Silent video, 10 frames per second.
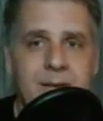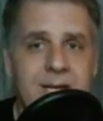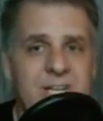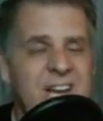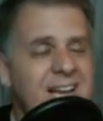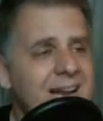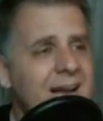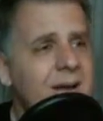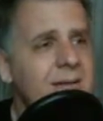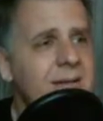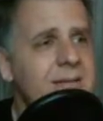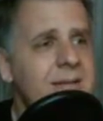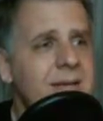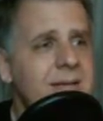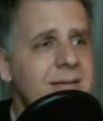kind of check it out
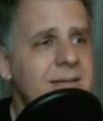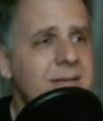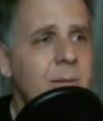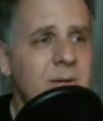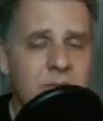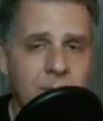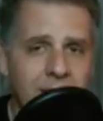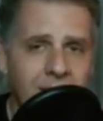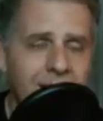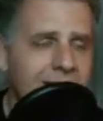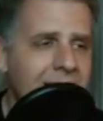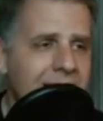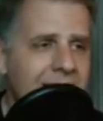and, and see what's going on.